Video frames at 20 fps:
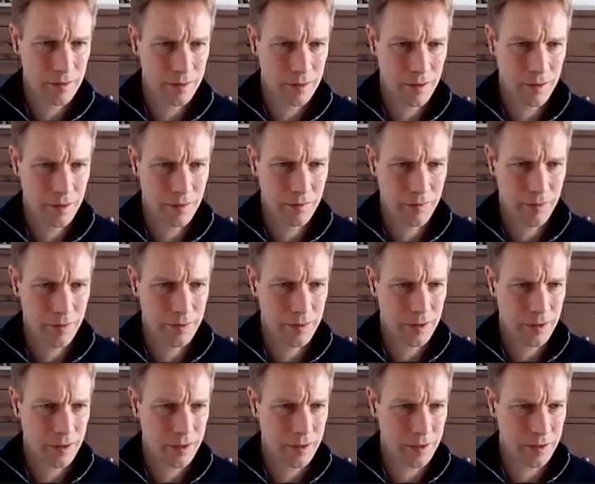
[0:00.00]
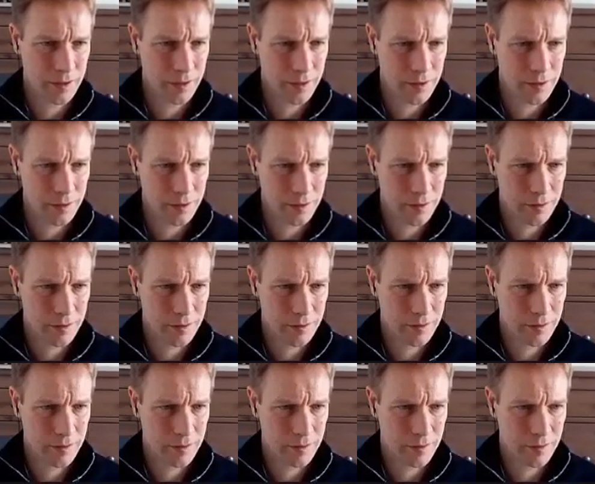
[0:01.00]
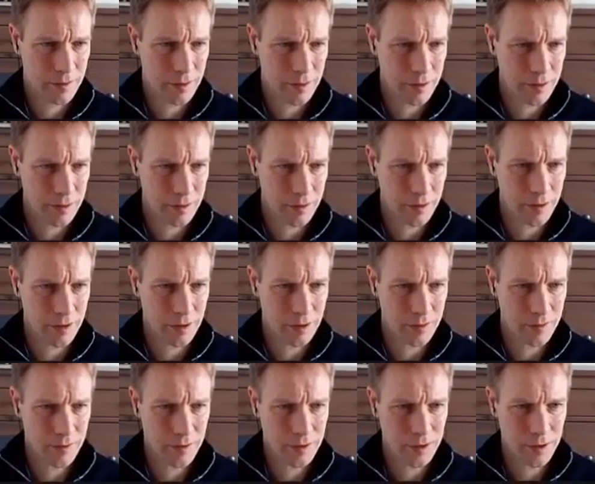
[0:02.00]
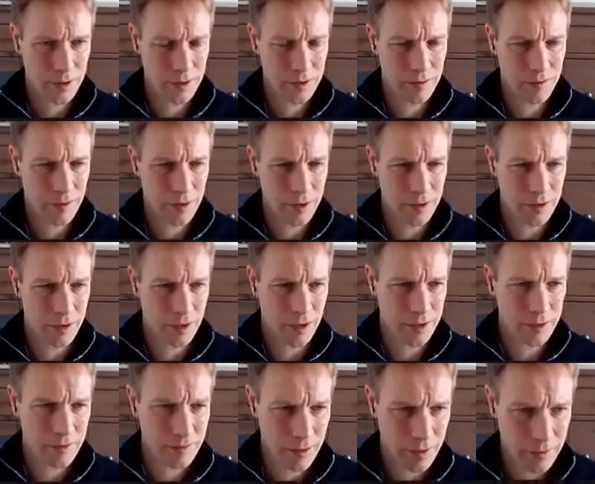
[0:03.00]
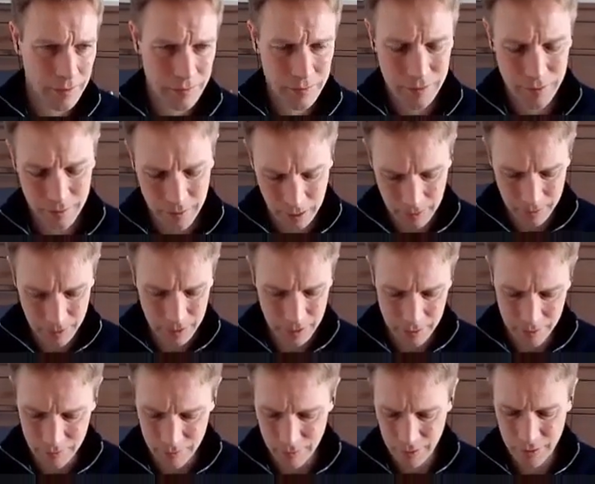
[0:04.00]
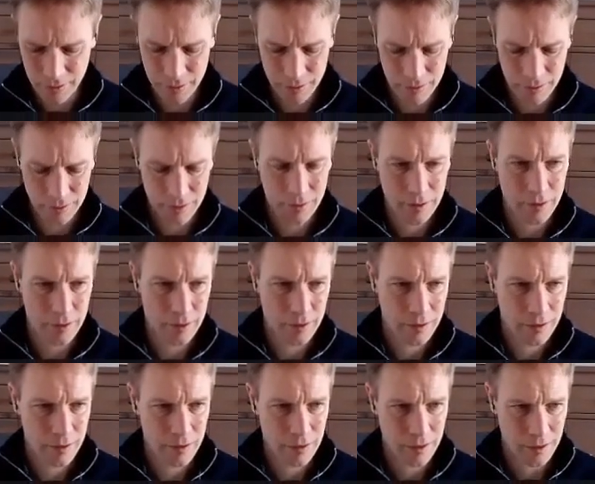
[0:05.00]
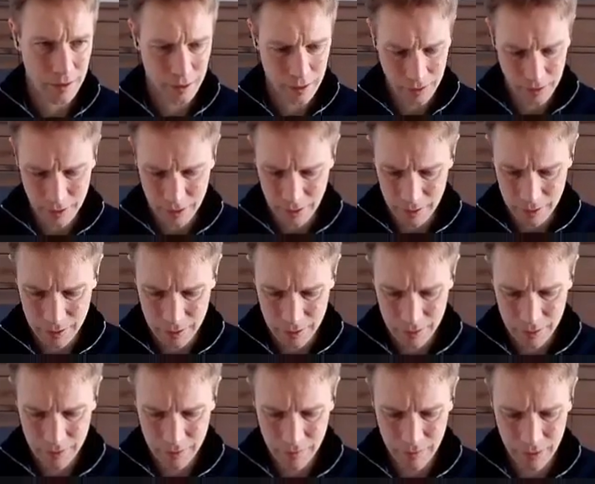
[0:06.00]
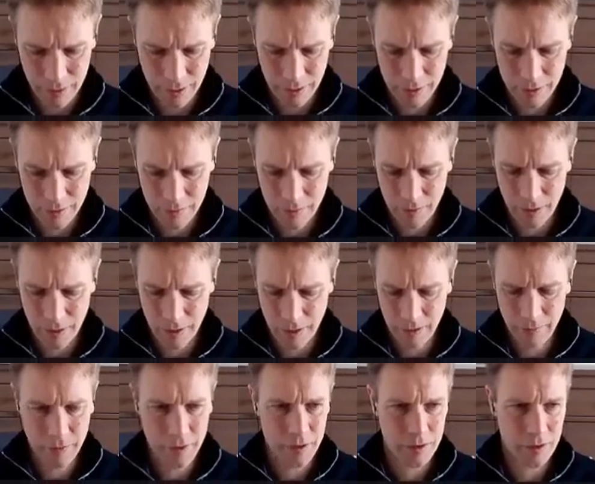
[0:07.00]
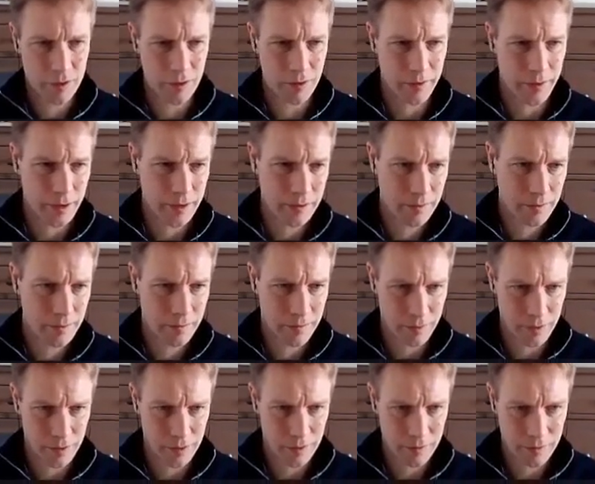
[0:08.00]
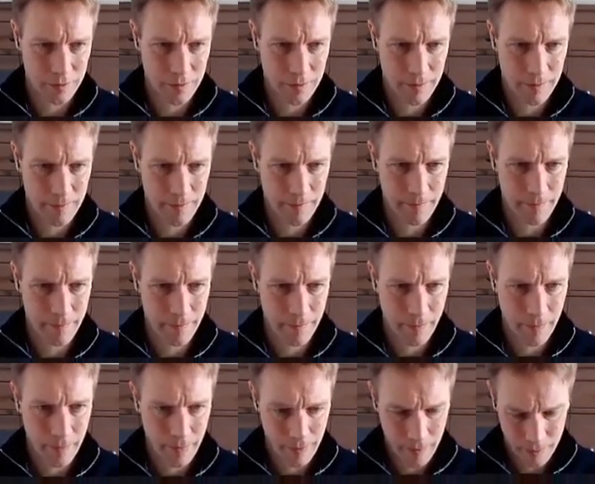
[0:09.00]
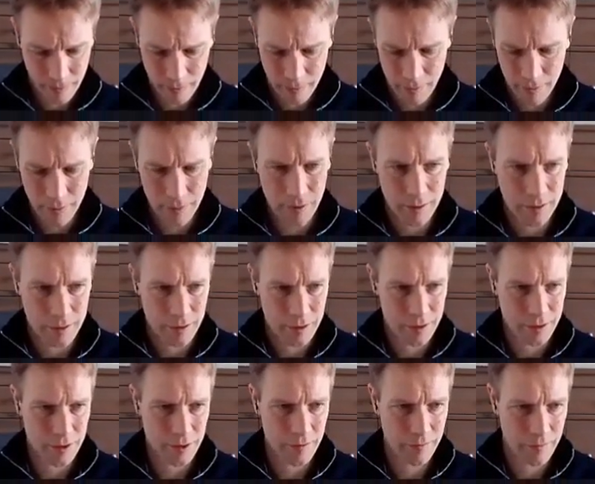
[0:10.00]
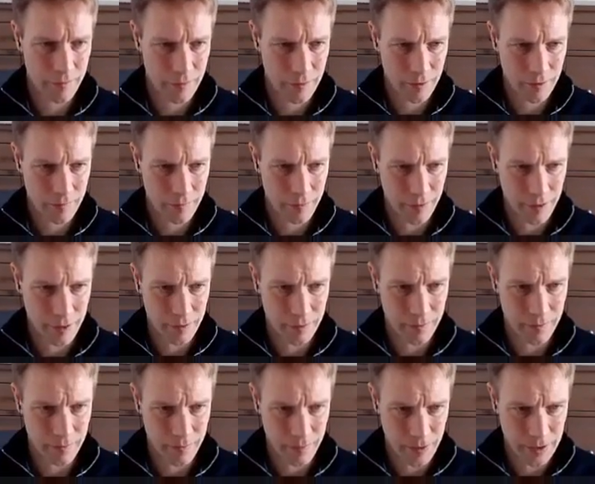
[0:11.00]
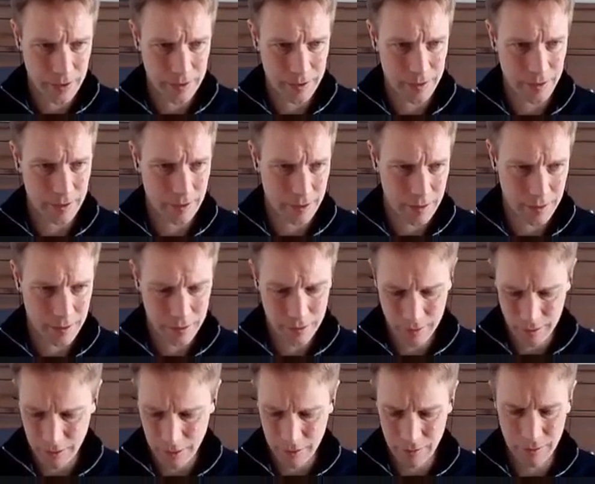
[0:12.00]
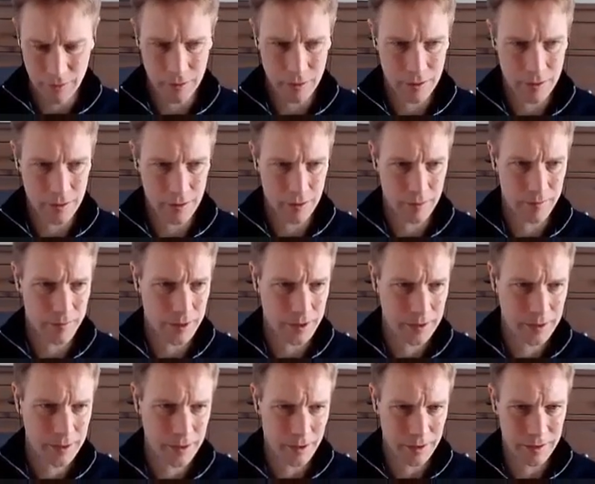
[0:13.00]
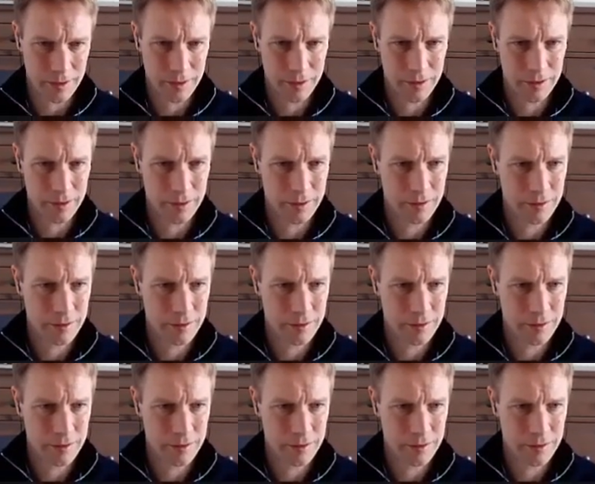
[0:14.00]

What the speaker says: It feels like it's understood that sufficiently to write as an asRef, so maybe this is right. And let's leave the to-do in for now and just see if I've written basic code that kind of makes sense.